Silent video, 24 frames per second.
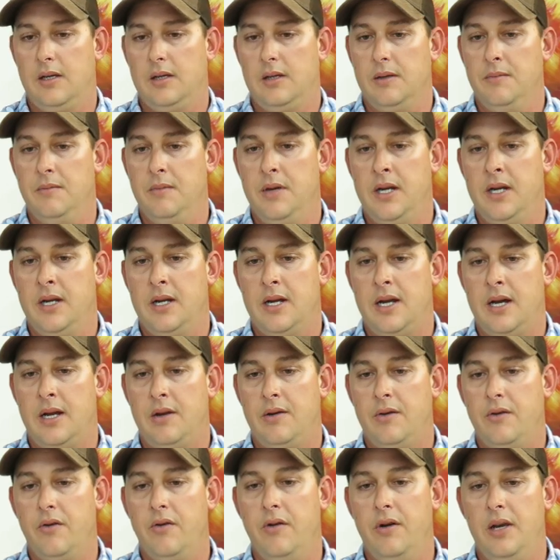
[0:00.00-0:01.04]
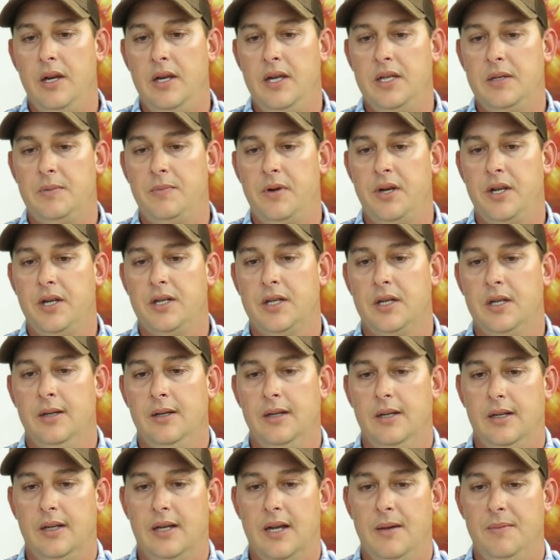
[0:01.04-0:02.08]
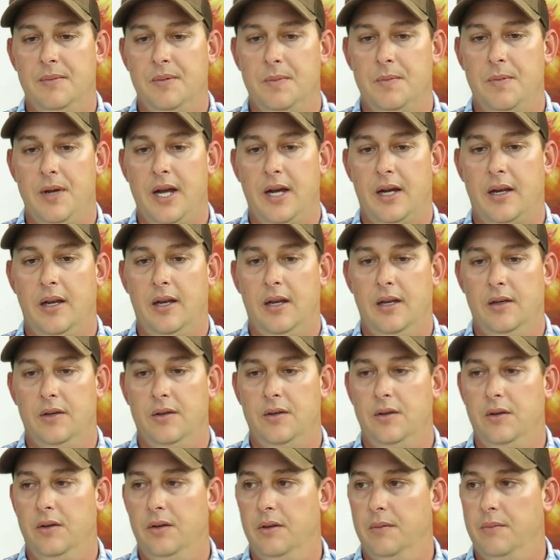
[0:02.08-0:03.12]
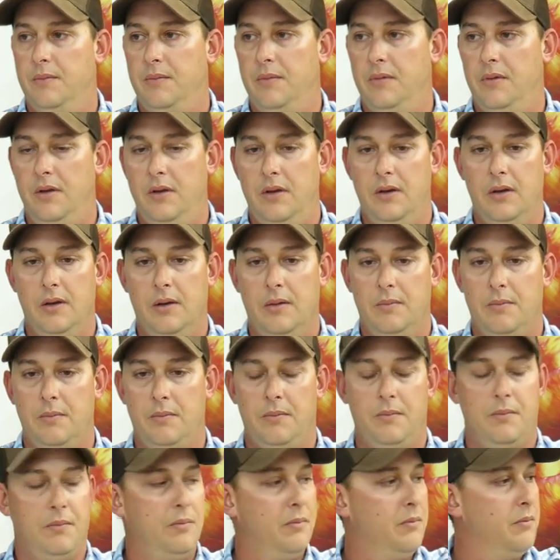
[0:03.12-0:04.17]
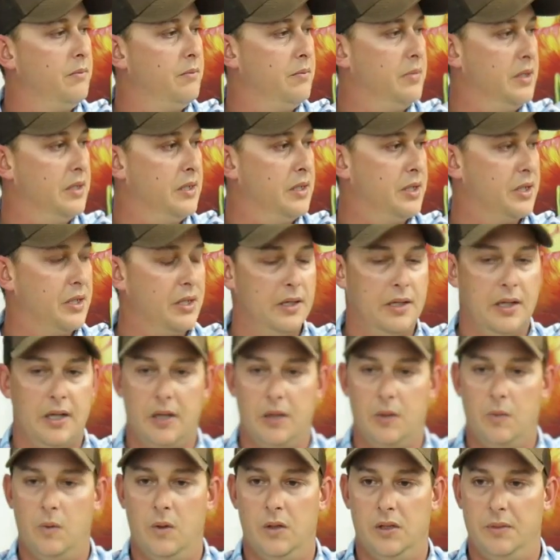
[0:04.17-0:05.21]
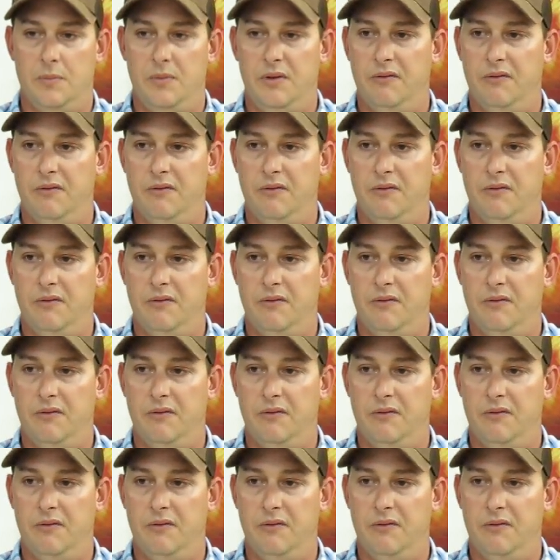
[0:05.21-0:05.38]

The minute I release pressure, it comes back into the position that it was